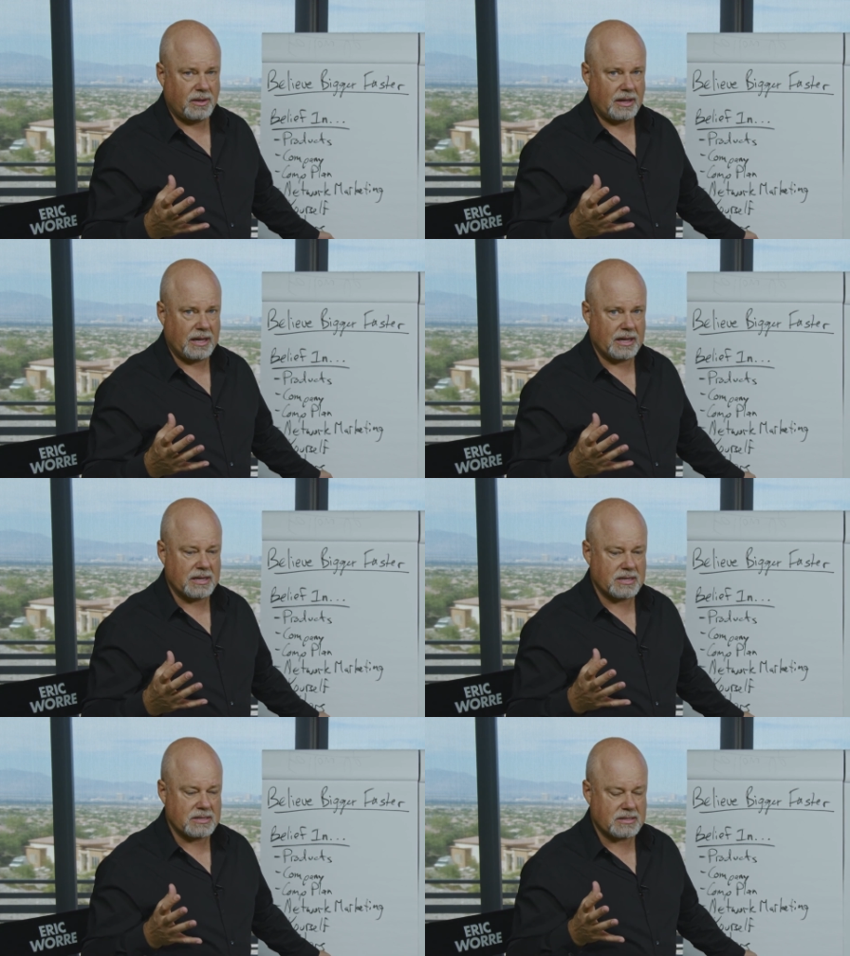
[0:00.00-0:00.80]

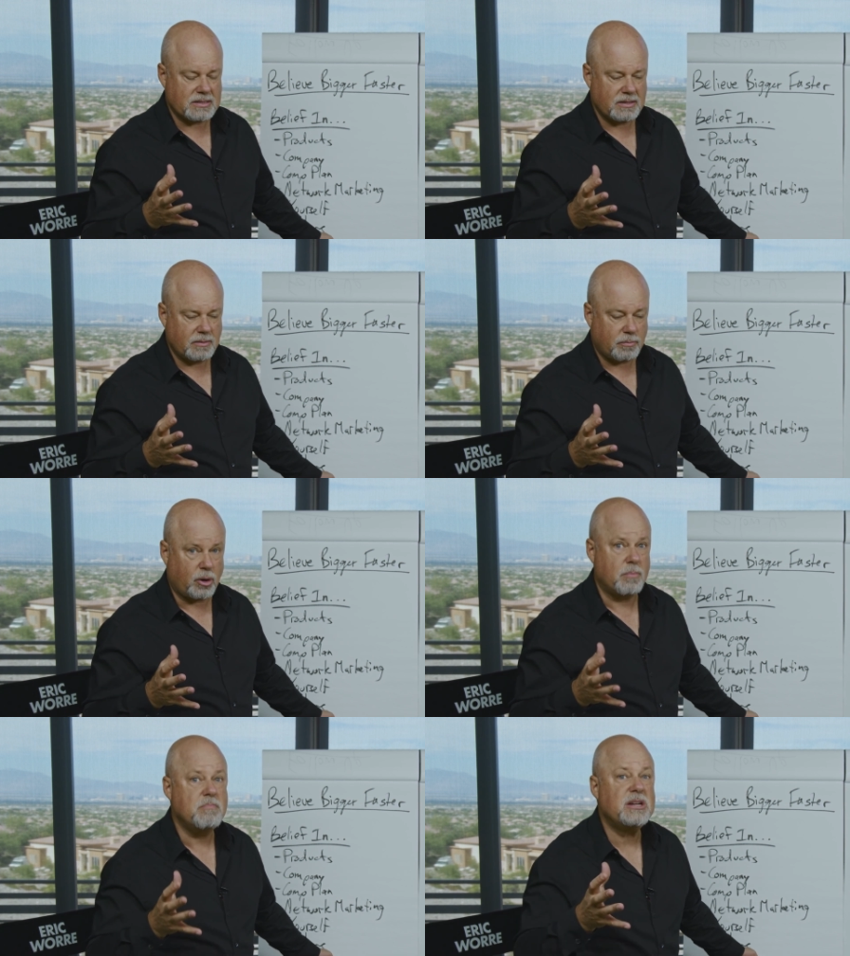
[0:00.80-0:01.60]
is
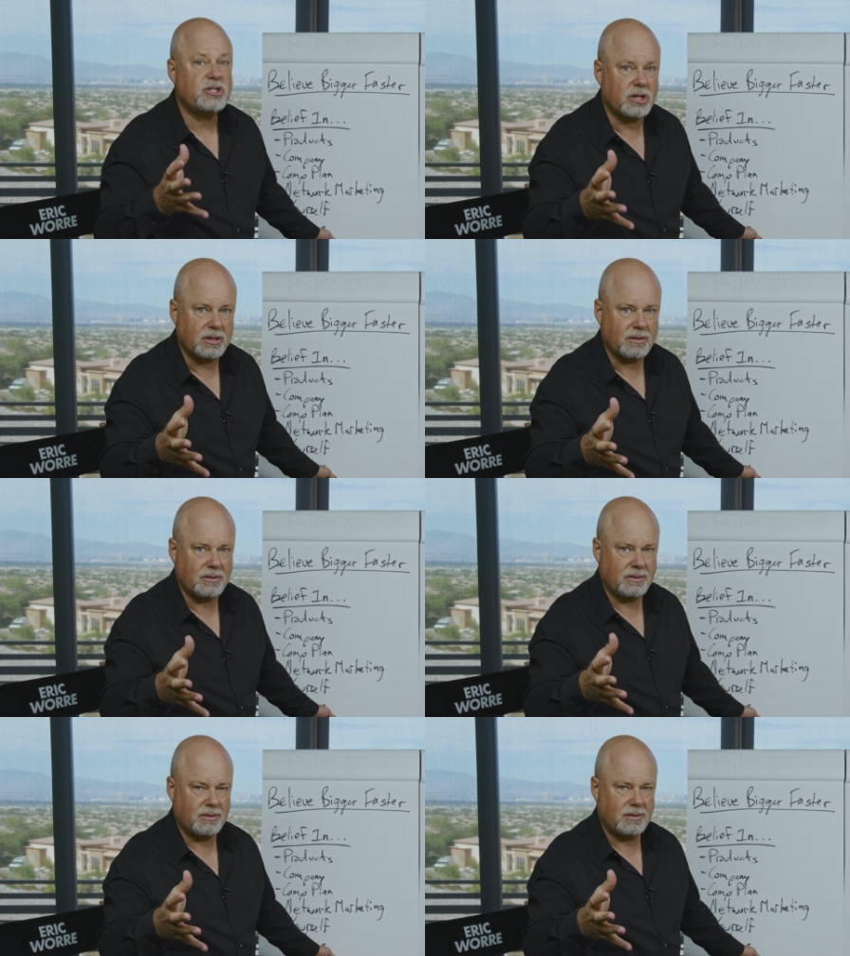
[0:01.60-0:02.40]
permission
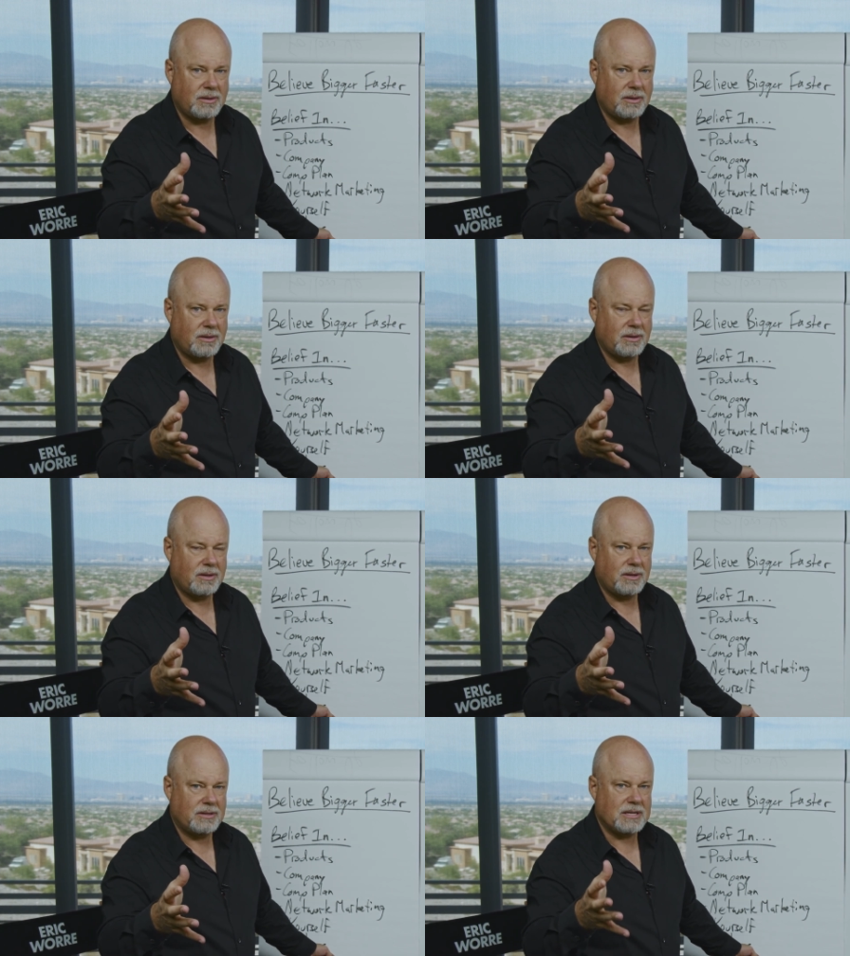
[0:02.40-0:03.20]

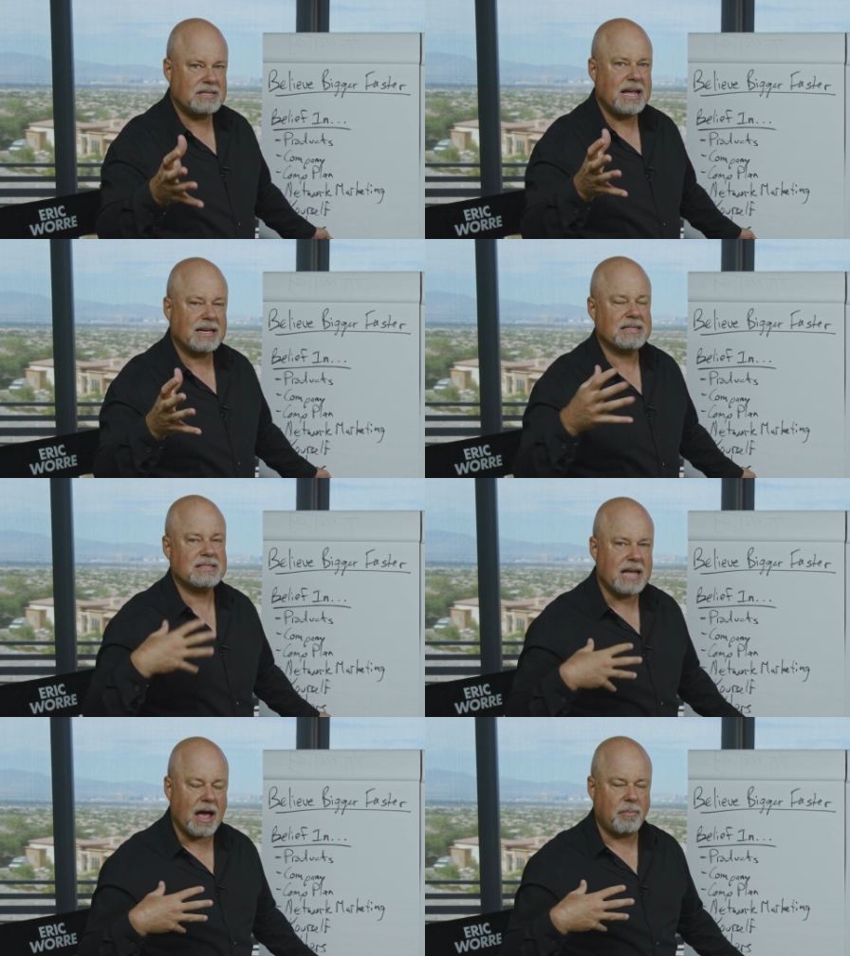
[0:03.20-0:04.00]
to take a
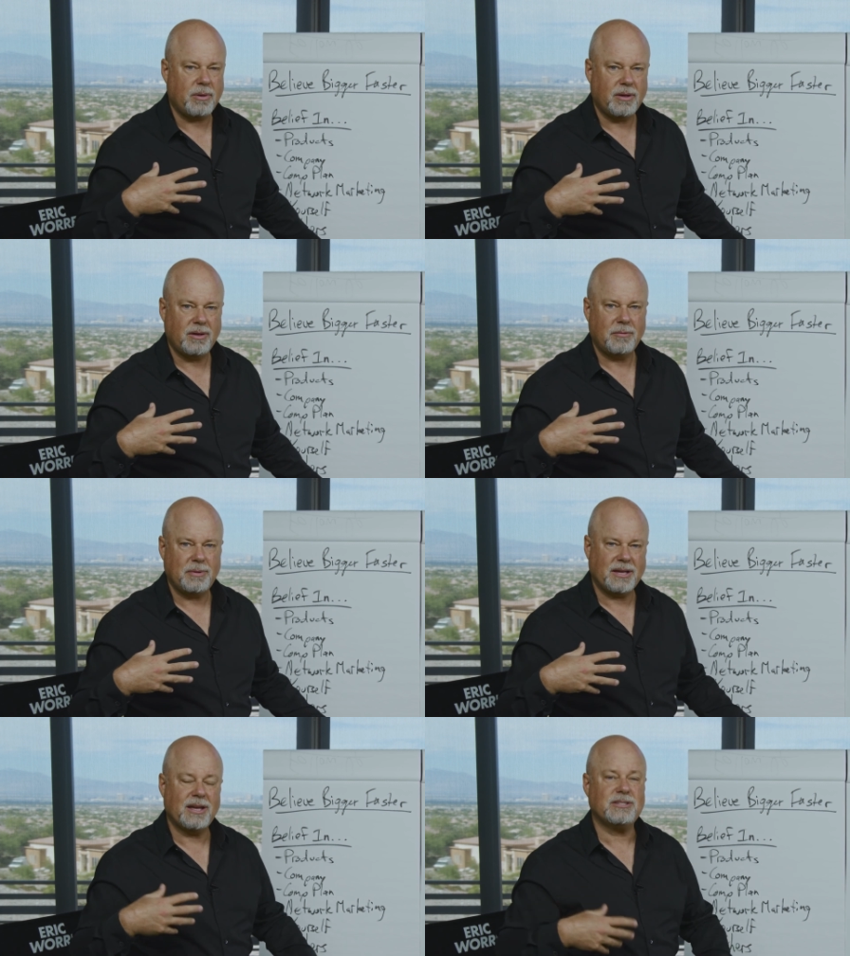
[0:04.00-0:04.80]
step
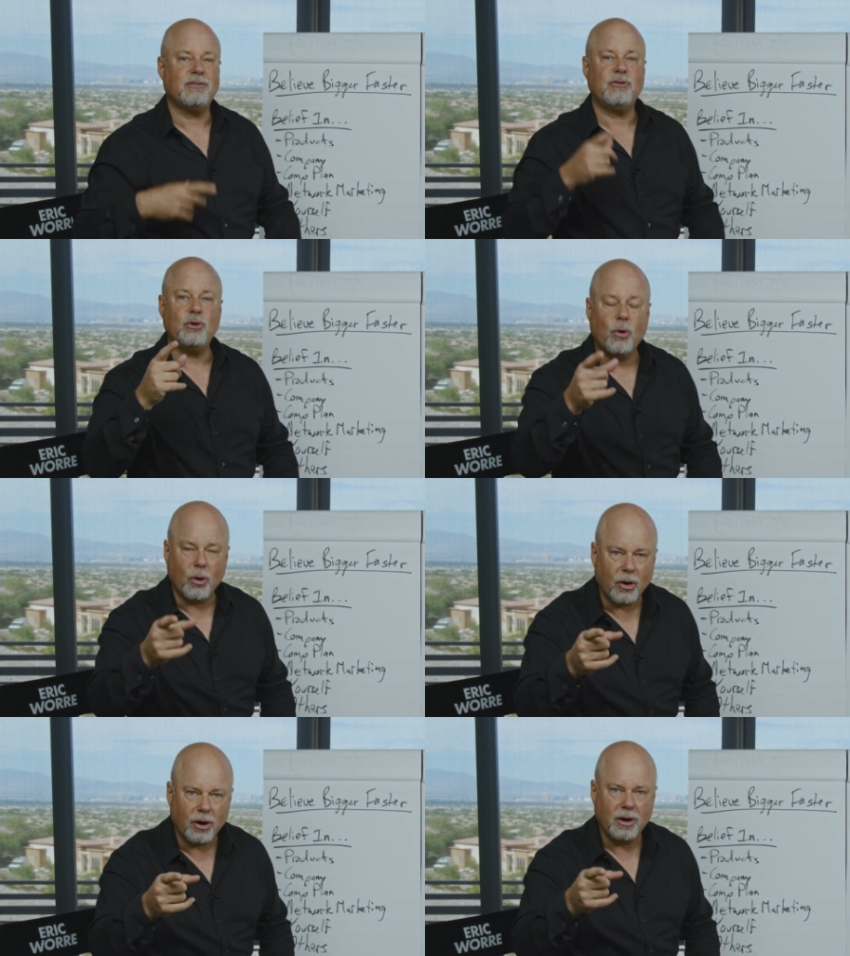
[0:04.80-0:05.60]
because of
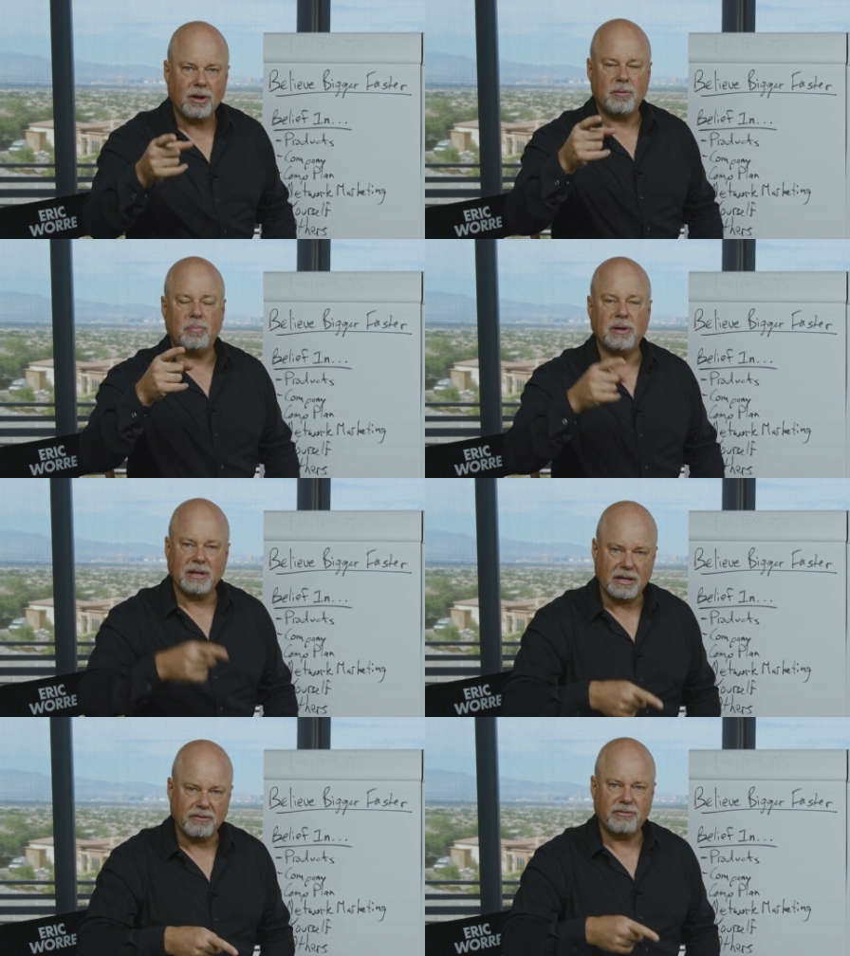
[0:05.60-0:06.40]
your
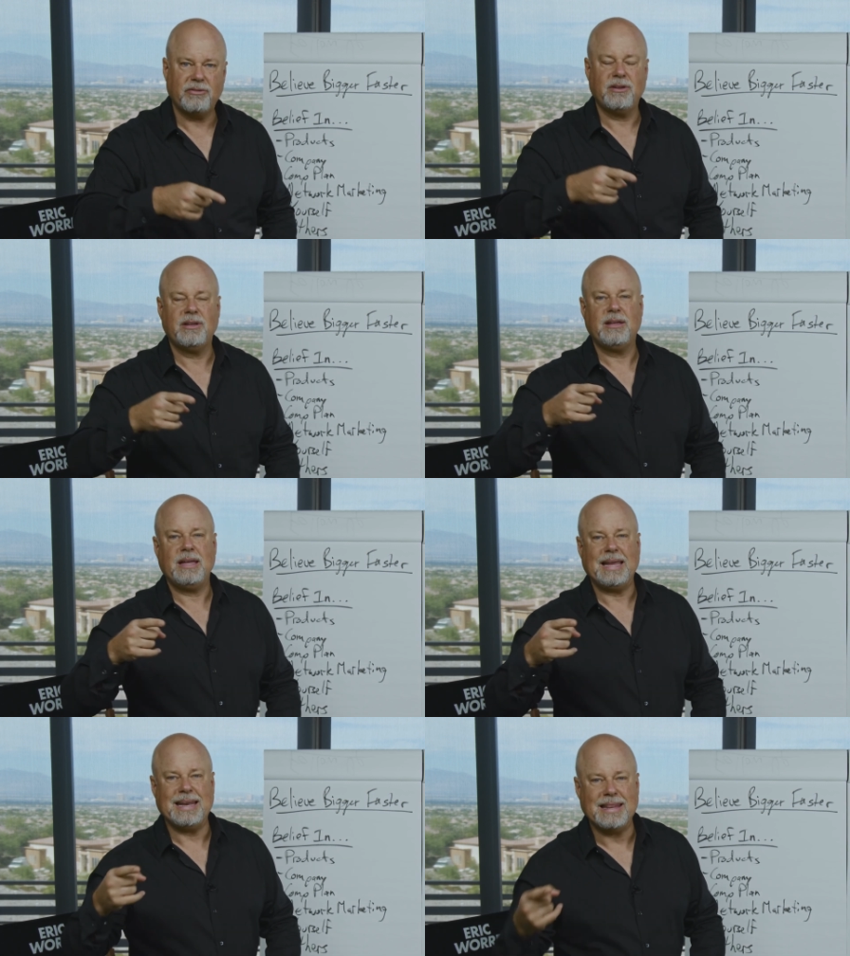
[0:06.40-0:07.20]
belief
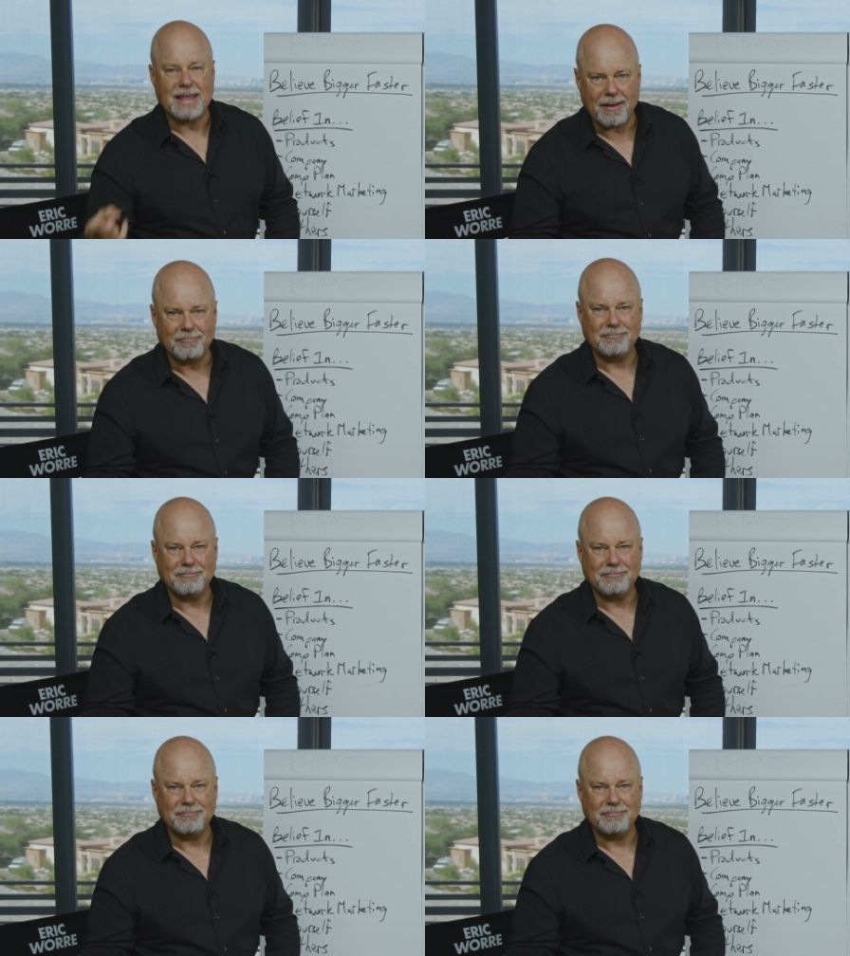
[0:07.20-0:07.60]
in them.